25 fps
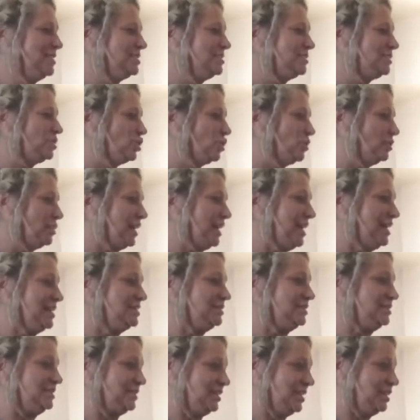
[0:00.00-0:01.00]
So
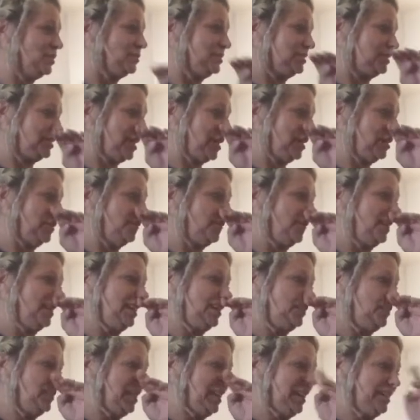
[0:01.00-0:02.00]
it was kind of
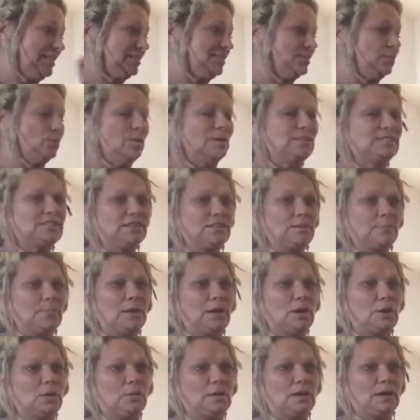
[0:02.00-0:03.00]
funny because it wasn't
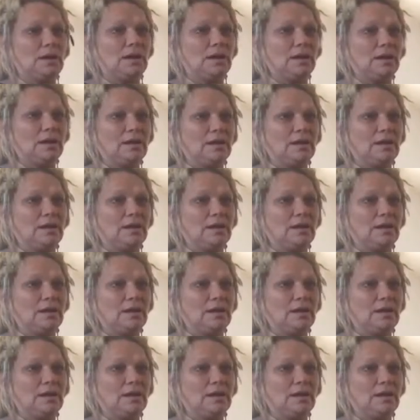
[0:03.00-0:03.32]
about,